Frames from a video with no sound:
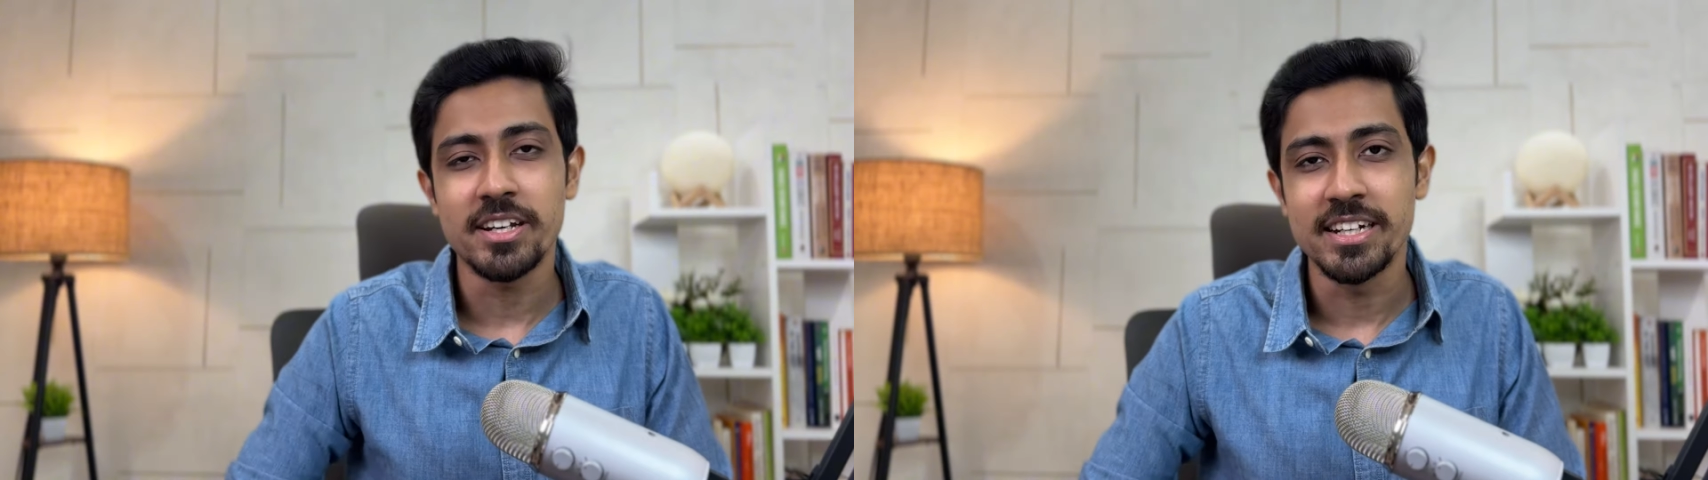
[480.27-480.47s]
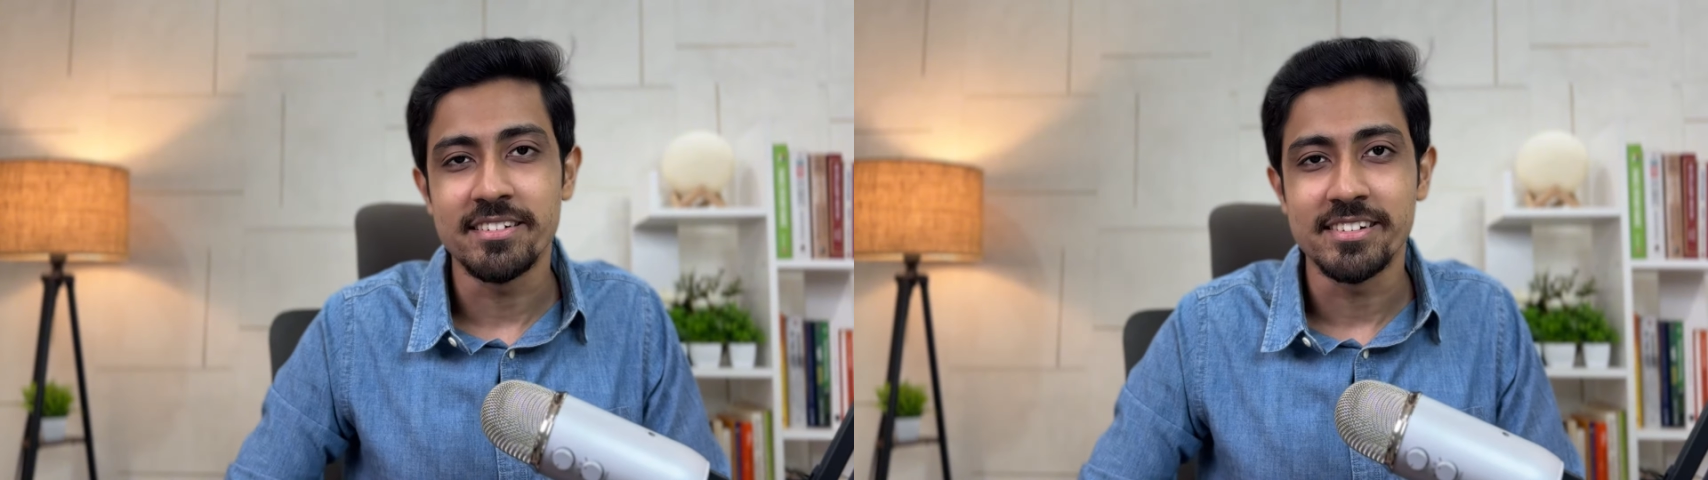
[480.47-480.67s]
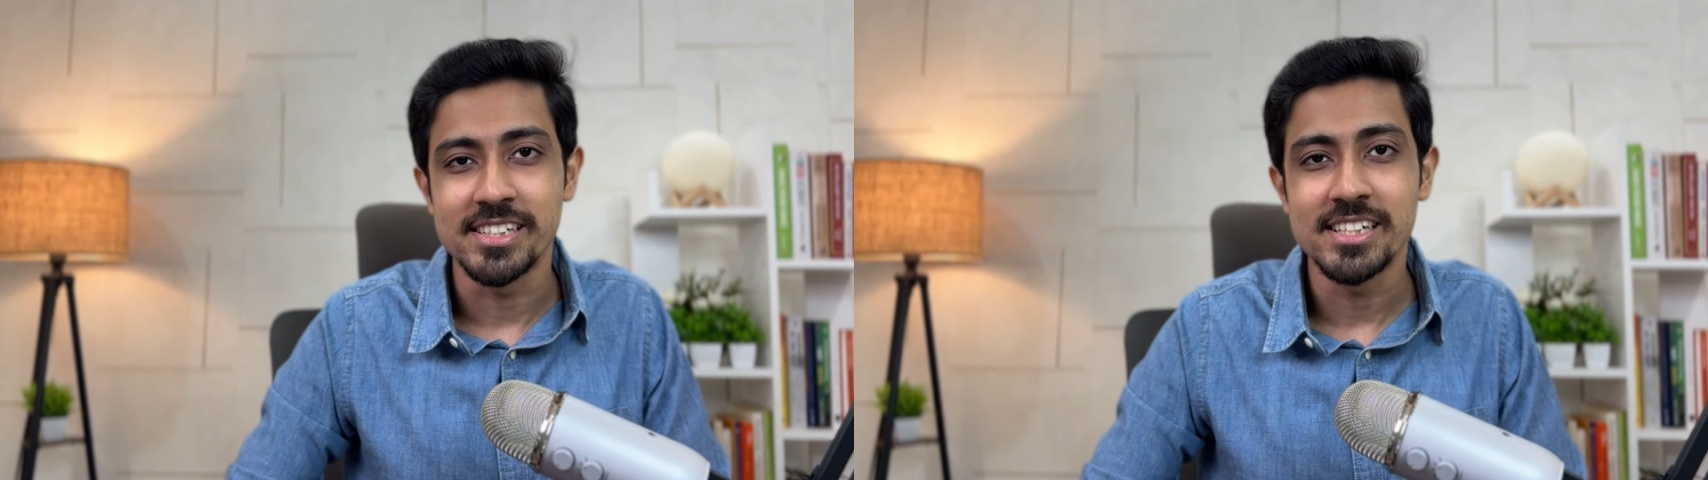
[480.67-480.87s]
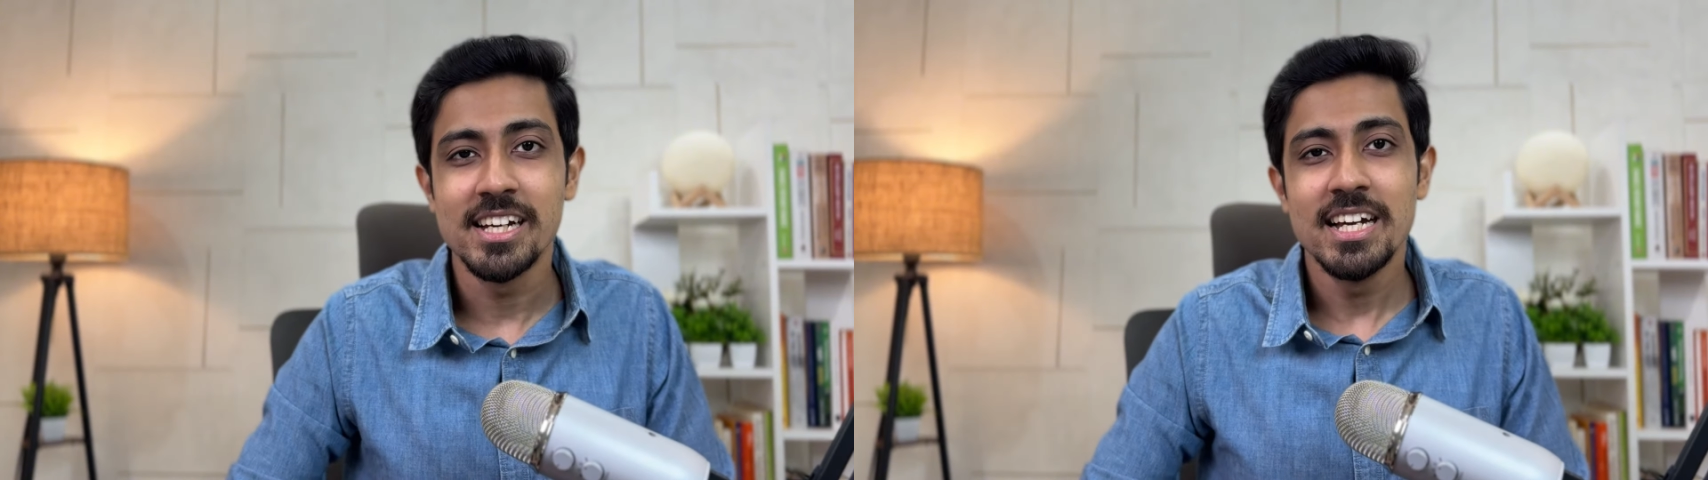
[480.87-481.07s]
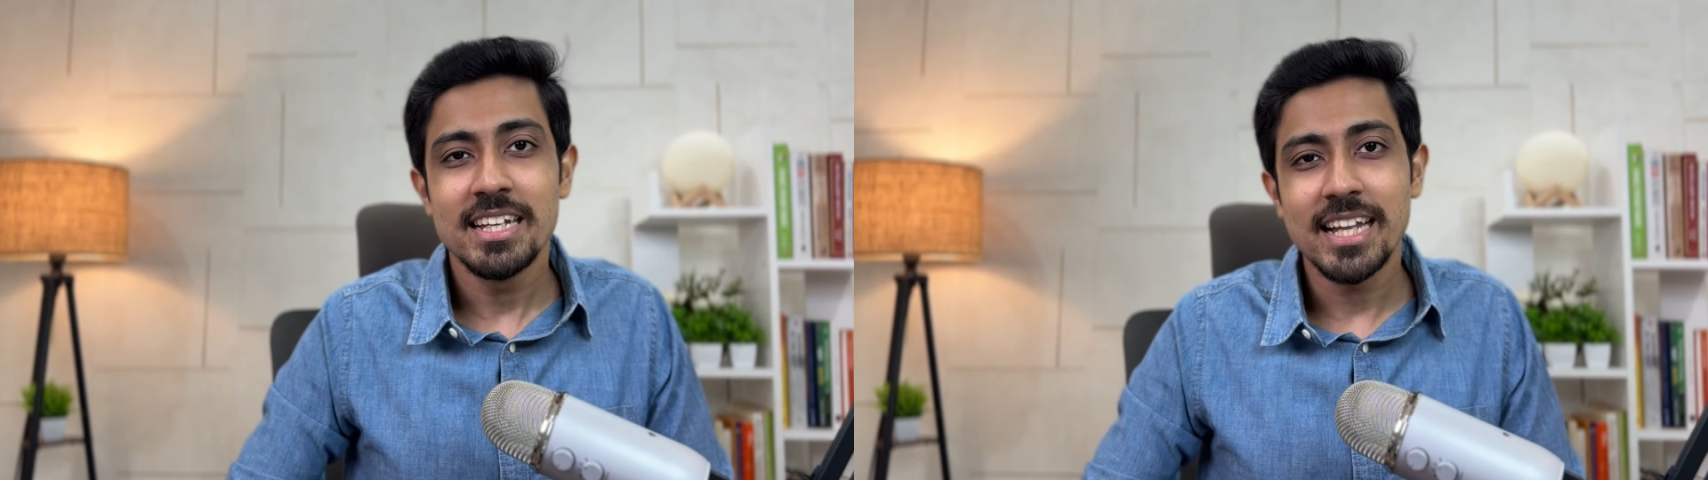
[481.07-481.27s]
interests.
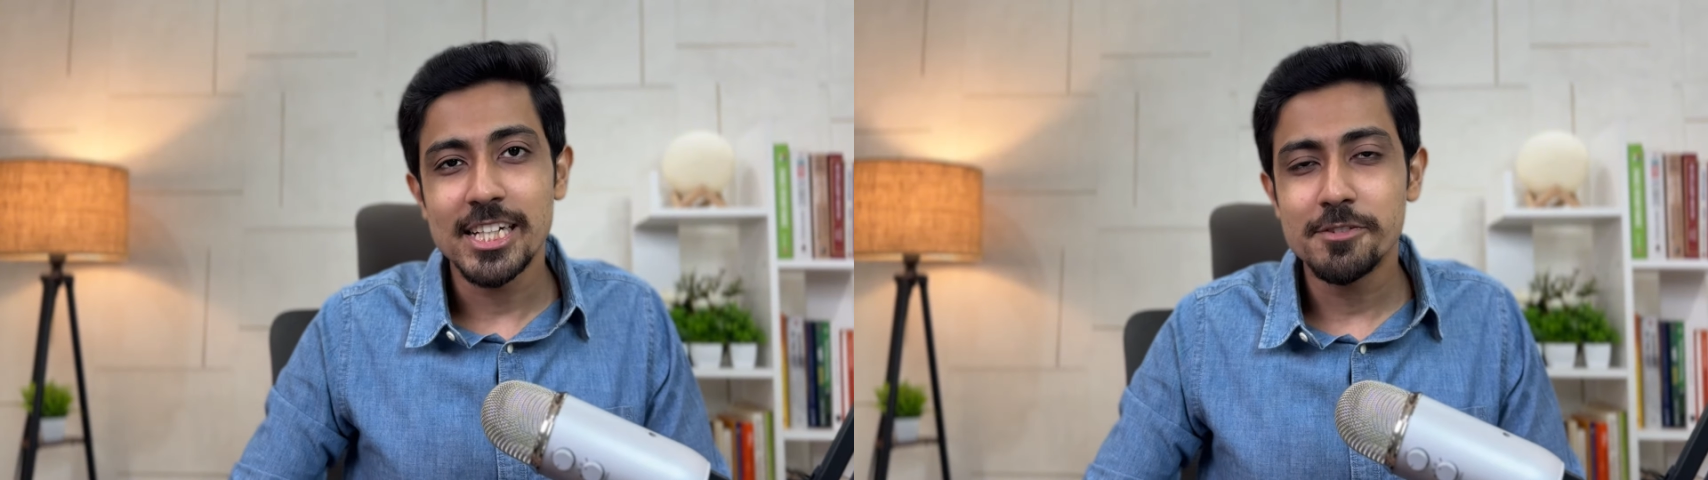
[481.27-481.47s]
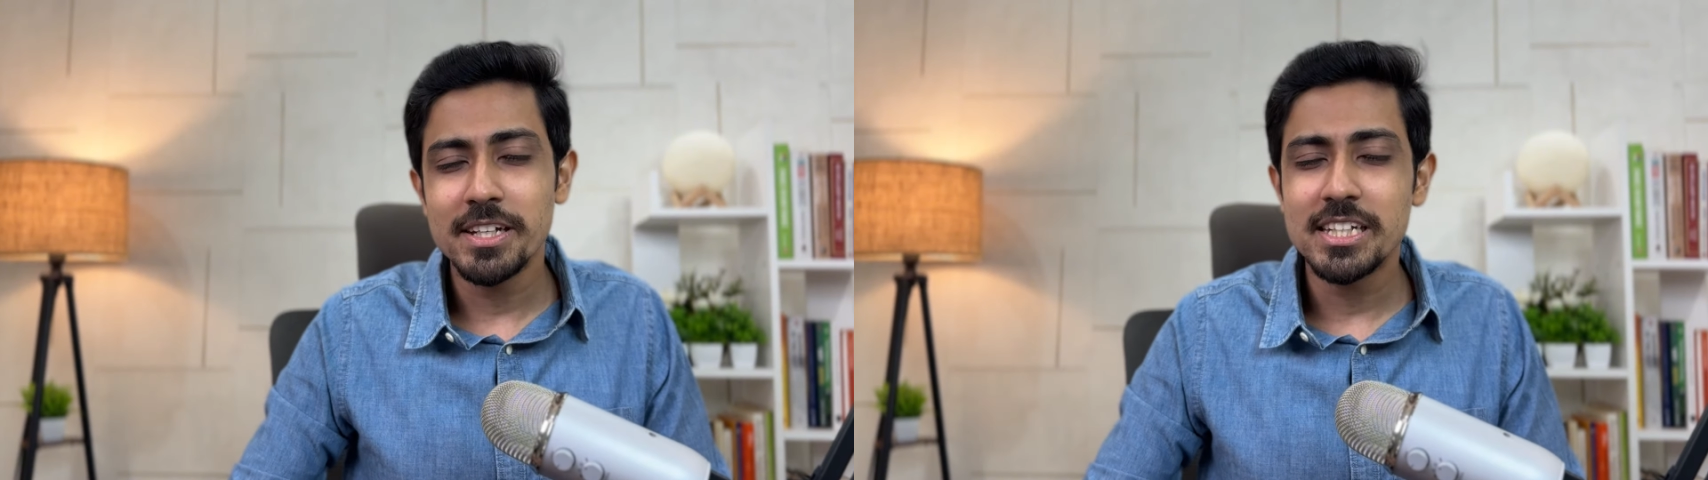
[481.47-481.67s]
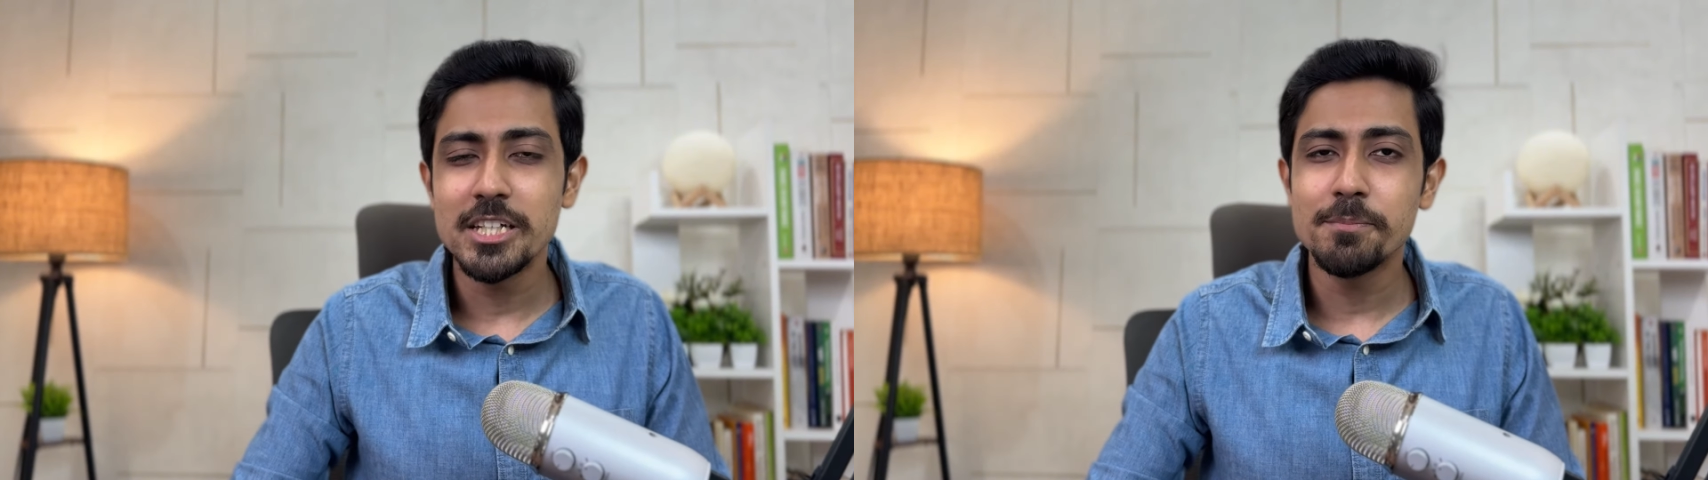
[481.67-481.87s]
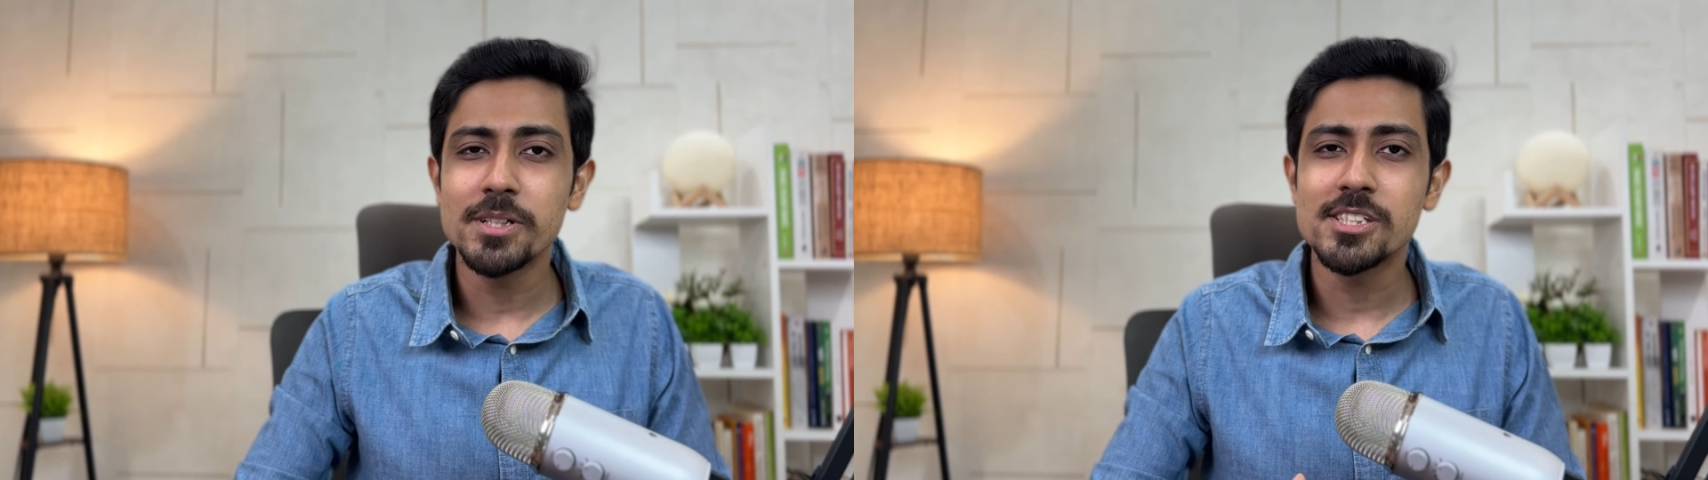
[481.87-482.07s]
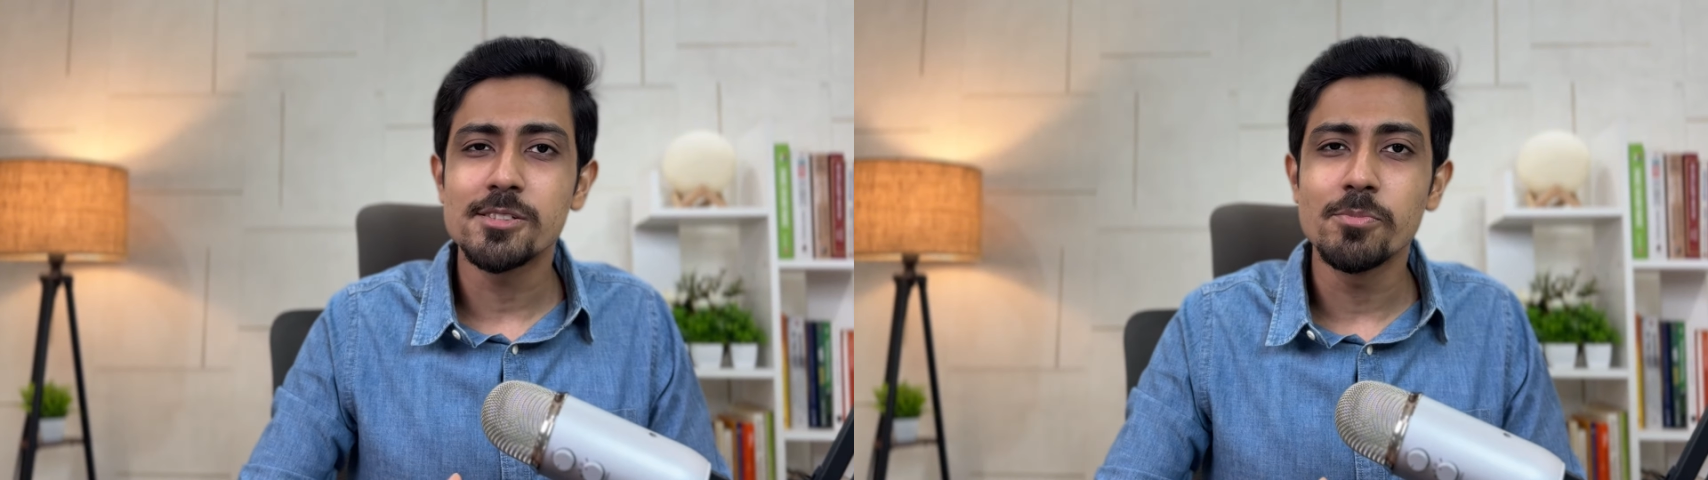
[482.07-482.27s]
That's why keep a
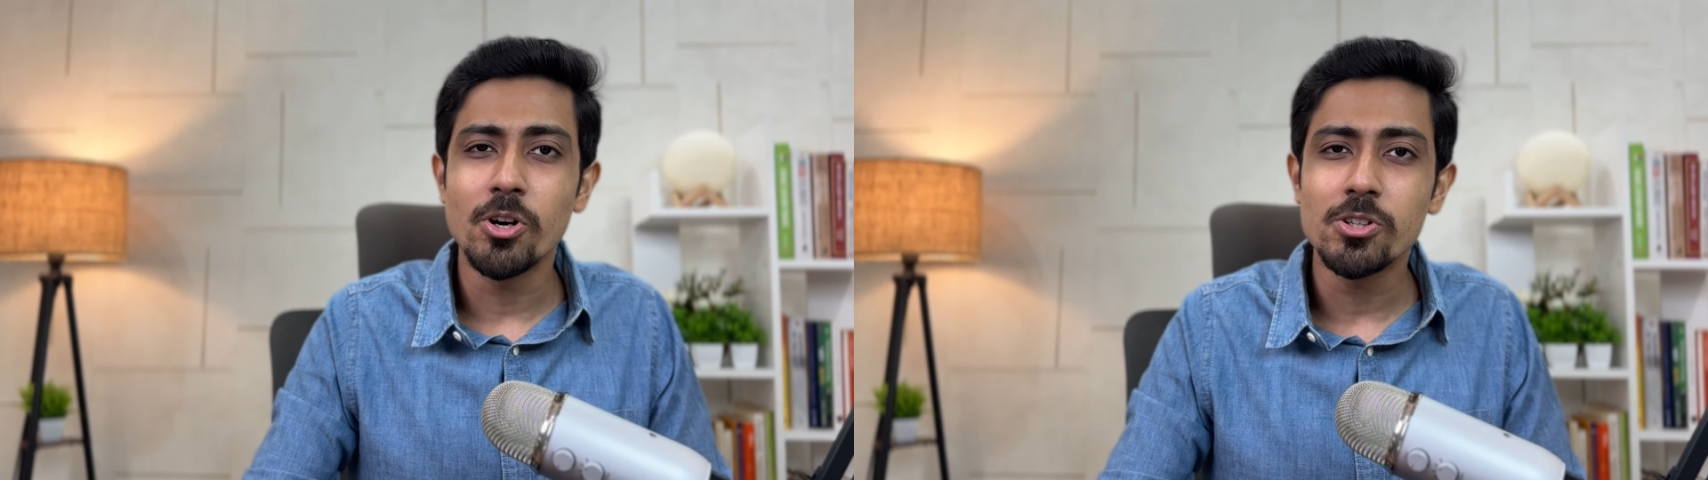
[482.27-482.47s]
small